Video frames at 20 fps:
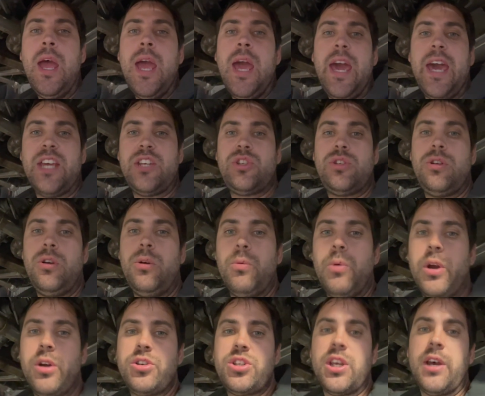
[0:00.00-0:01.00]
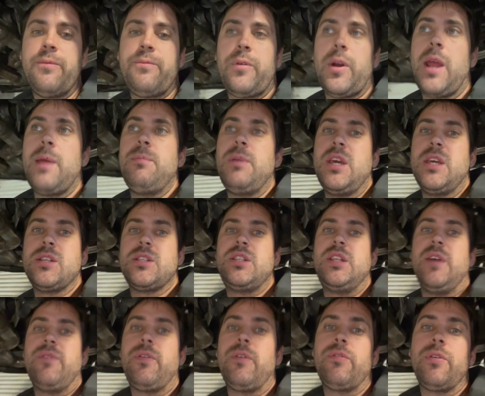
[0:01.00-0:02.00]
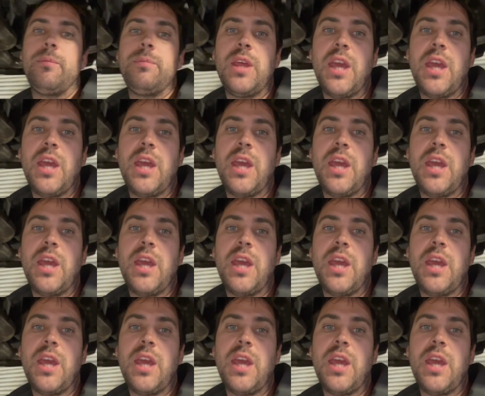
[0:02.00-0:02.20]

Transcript: S2 rear subframe is different from the